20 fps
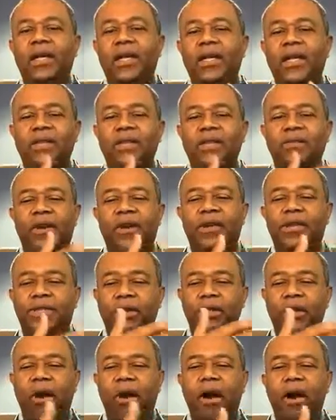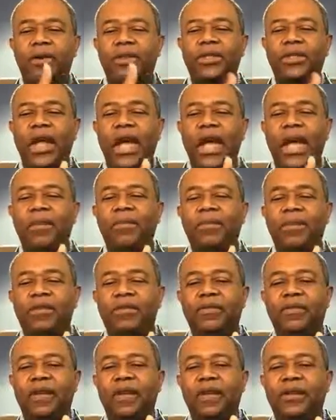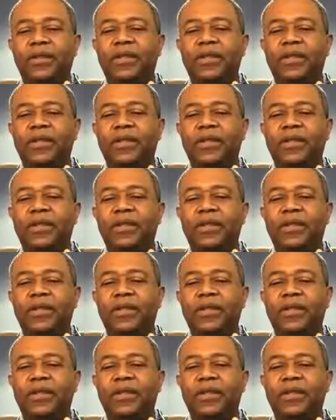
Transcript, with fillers: in these very charged atmospheres.